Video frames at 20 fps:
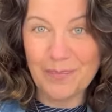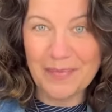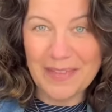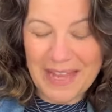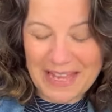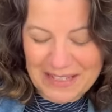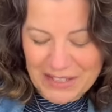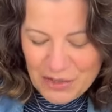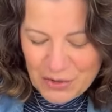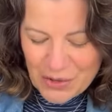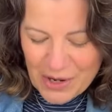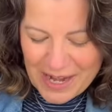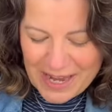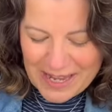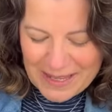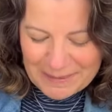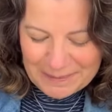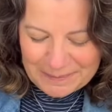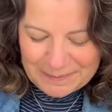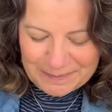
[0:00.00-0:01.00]
Let's try it.
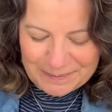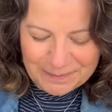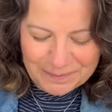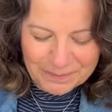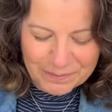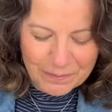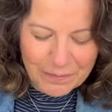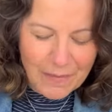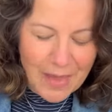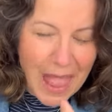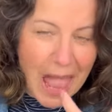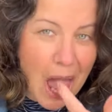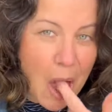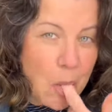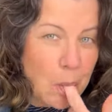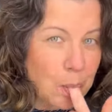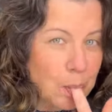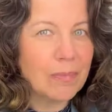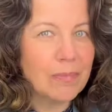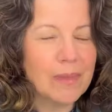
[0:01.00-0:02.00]

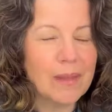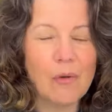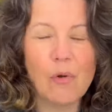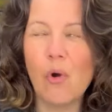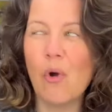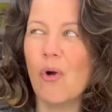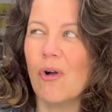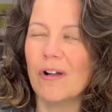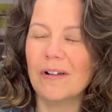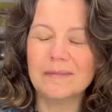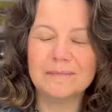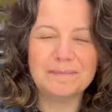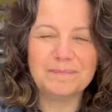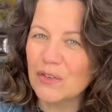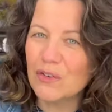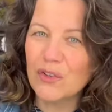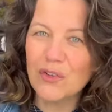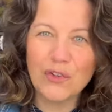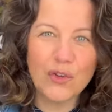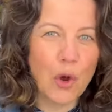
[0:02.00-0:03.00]
Oh,
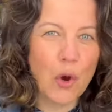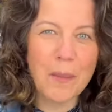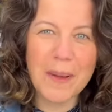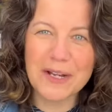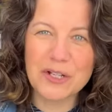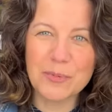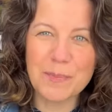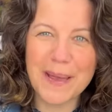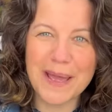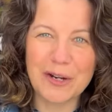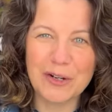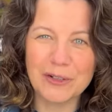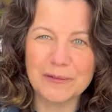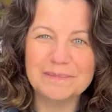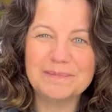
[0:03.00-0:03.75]
so much better.